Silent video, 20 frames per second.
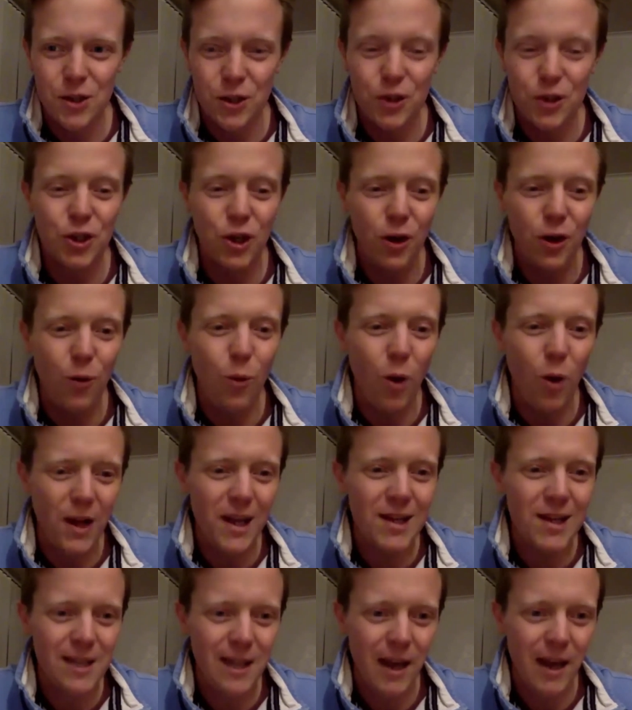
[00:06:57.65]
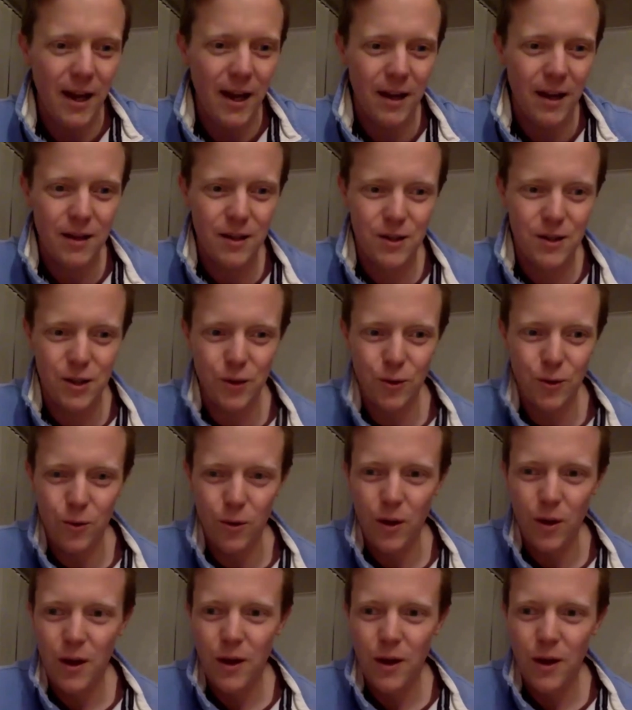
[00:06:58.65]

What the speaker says: show what he's like to